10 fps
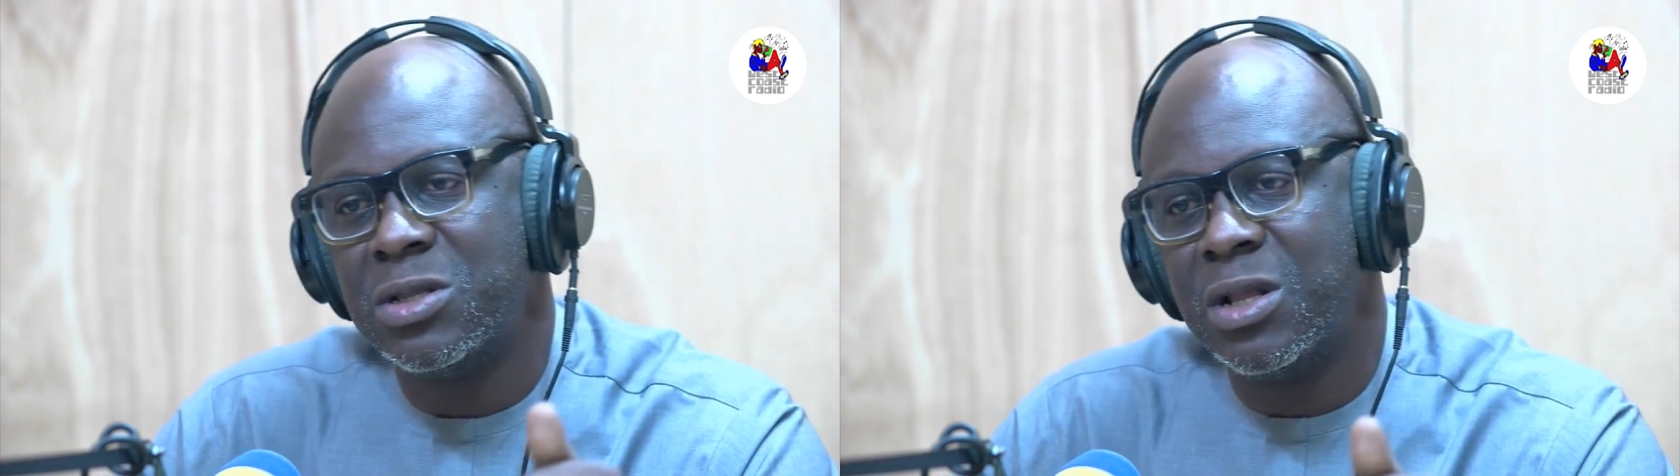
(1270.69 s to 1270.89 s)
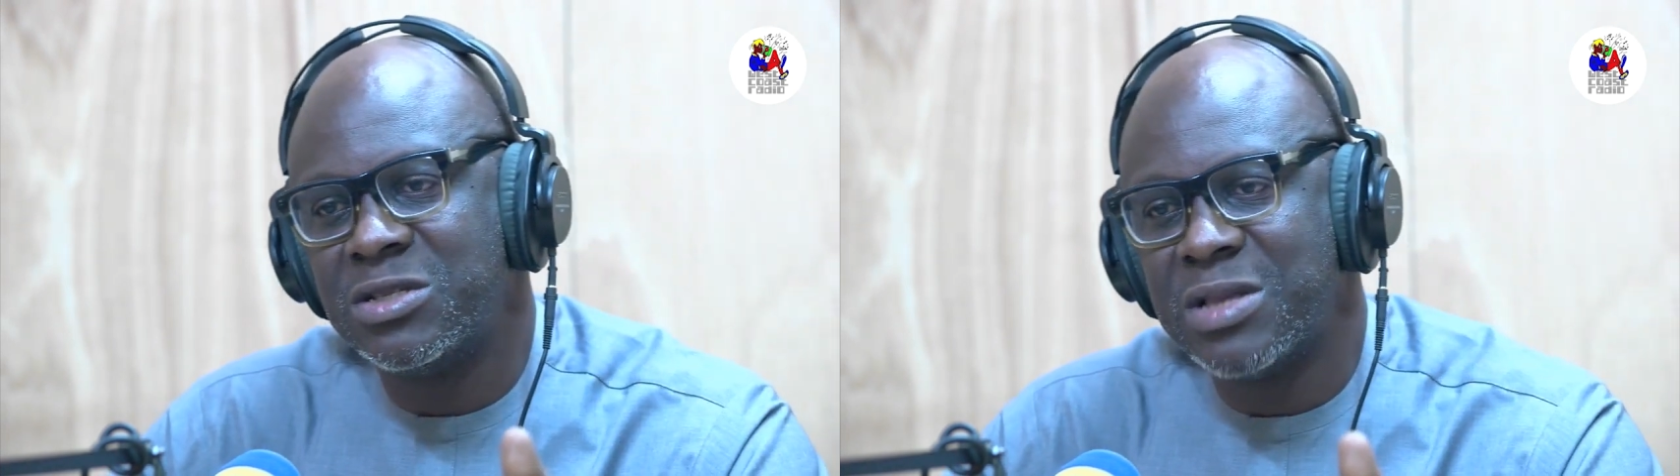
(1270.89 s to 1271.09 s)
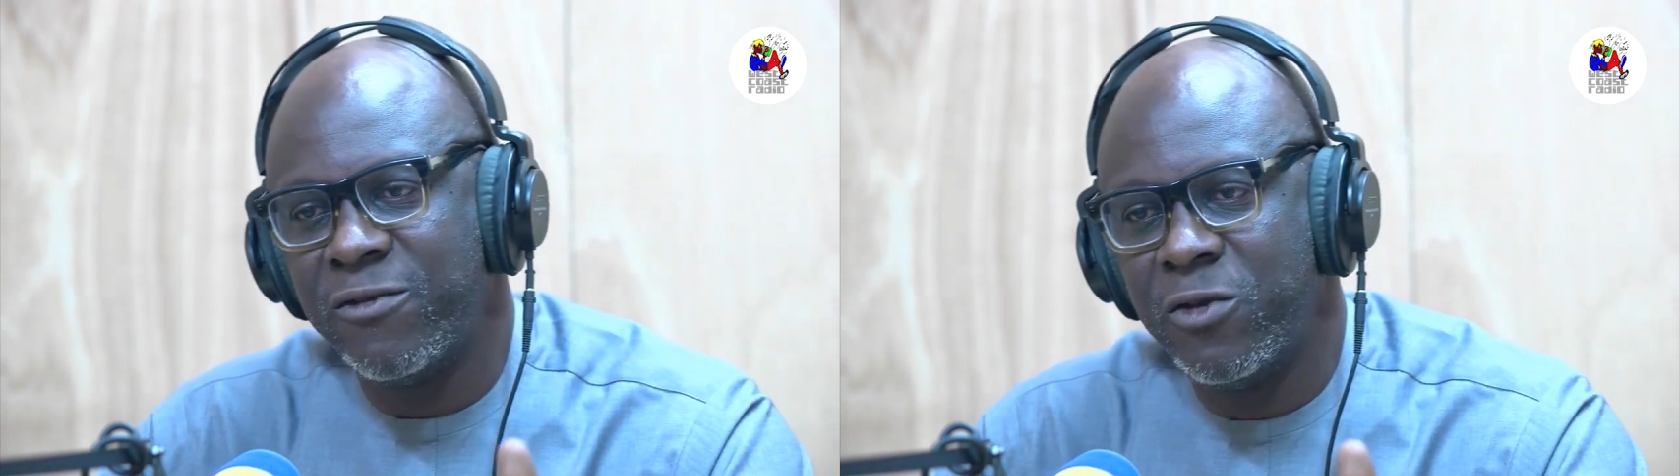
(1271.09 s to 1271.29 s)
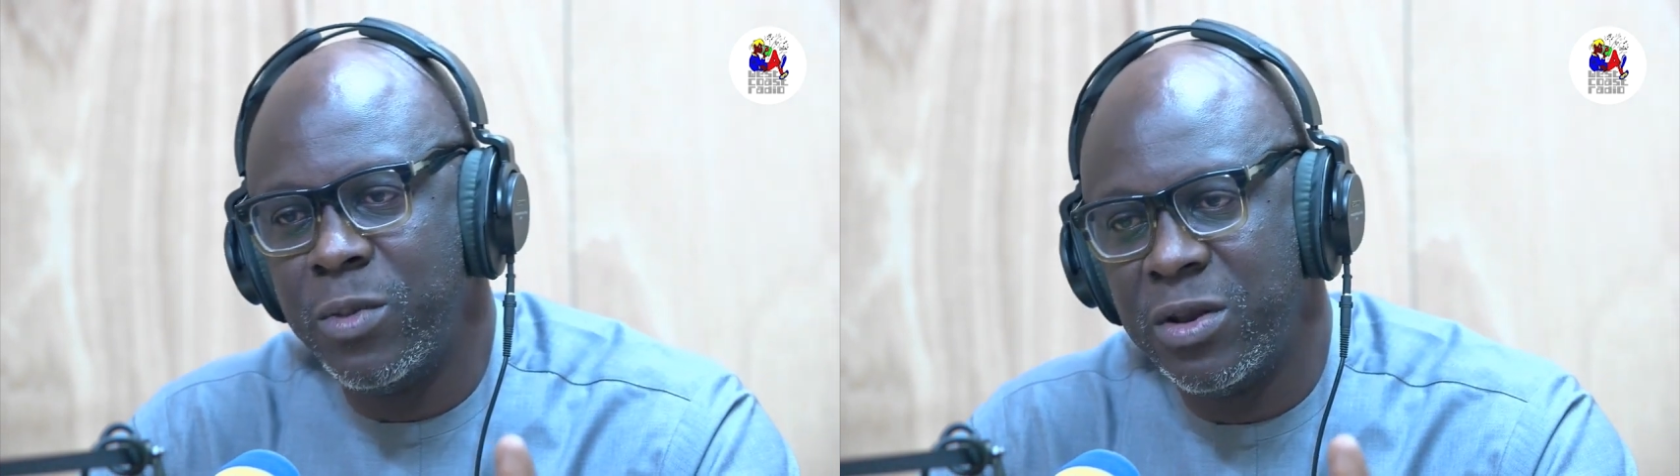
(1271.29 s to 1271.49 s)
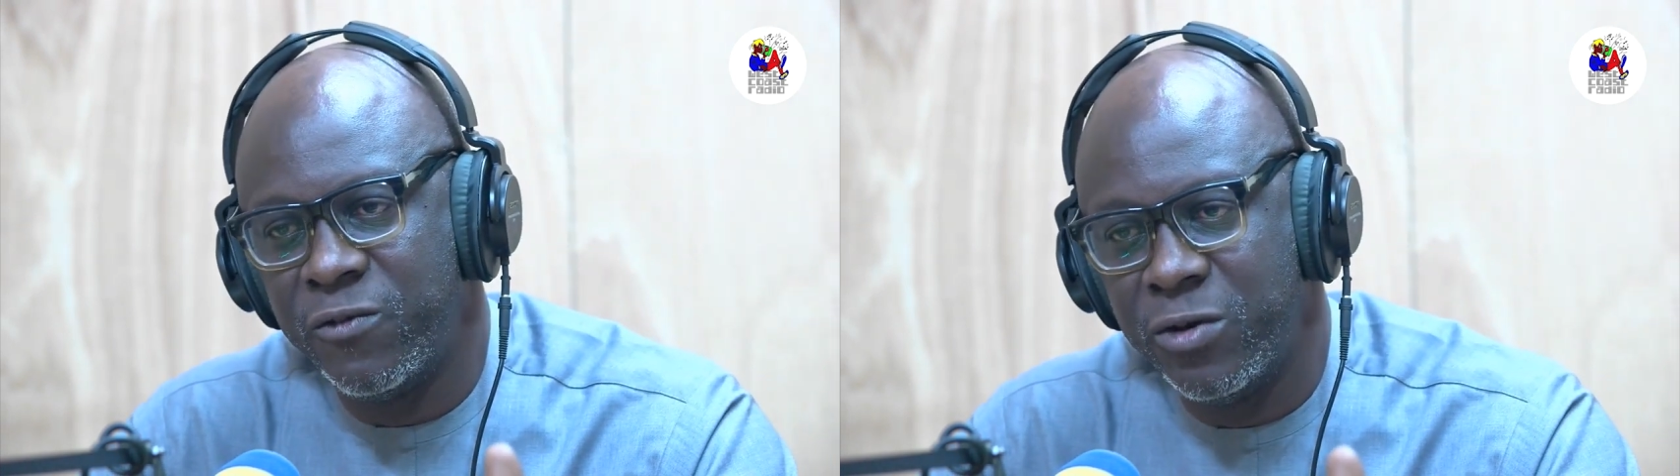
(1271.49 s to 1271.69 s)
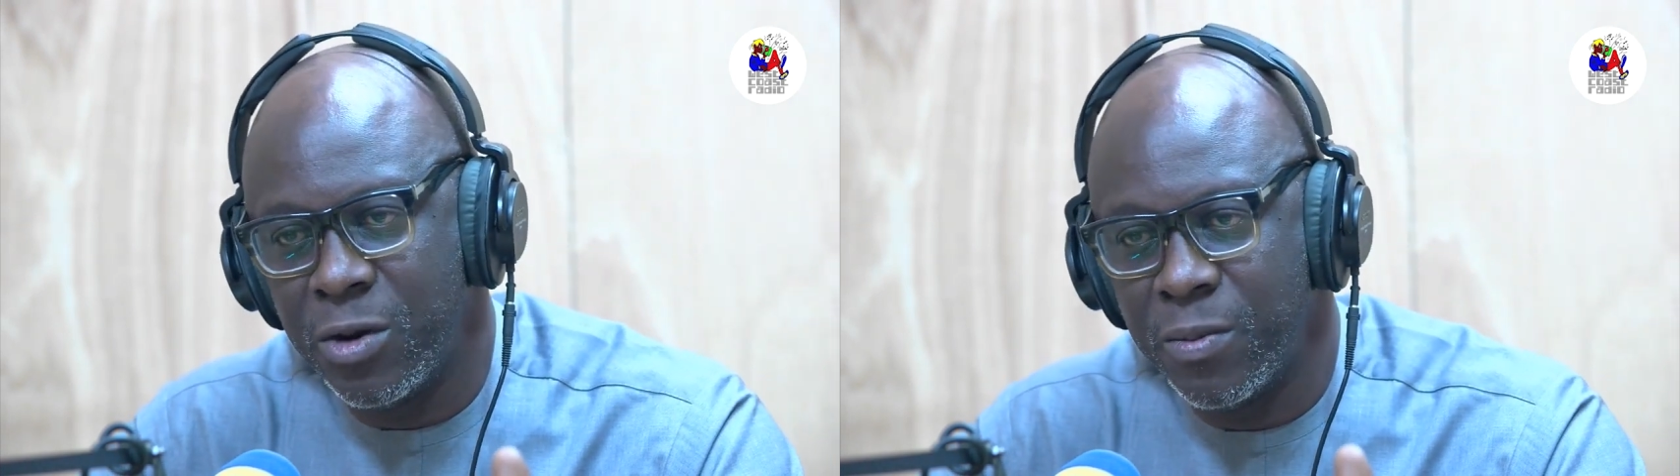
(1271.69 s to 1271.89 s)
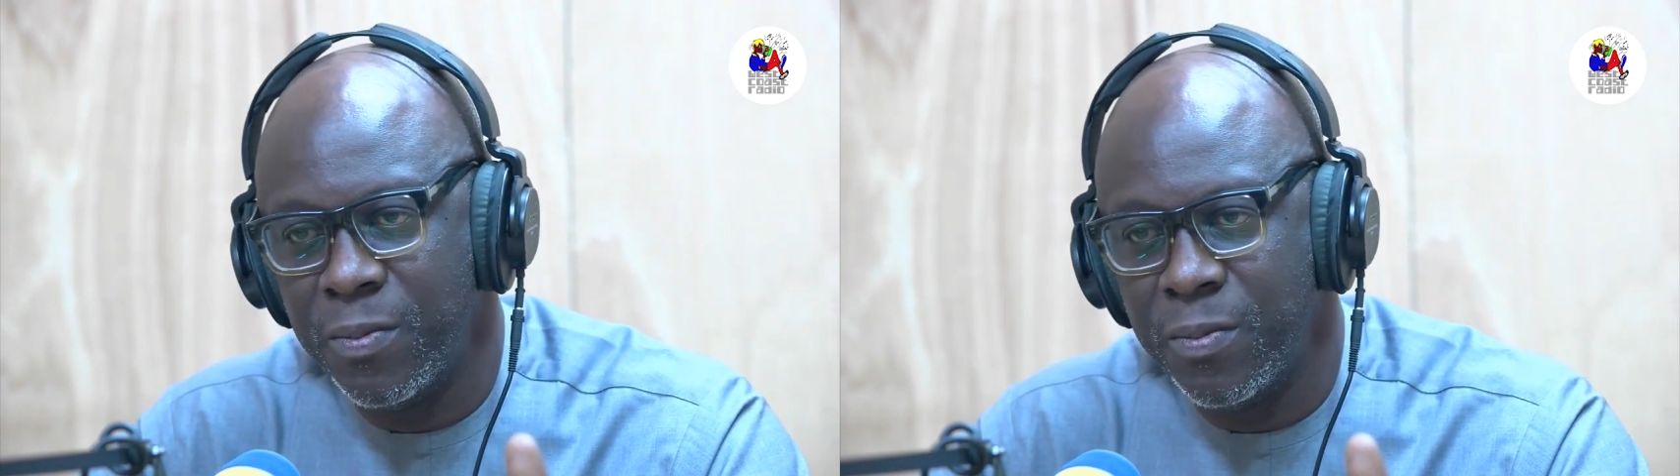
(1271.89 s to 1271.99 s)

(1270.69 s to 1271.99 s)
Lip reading: that stifle media freedom.